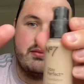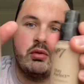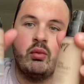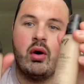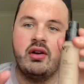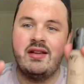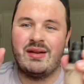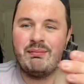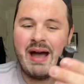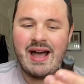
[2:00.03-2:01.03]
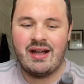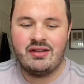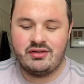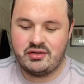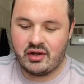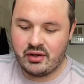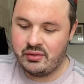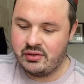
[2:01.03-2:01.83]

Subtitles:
but one is a matte. So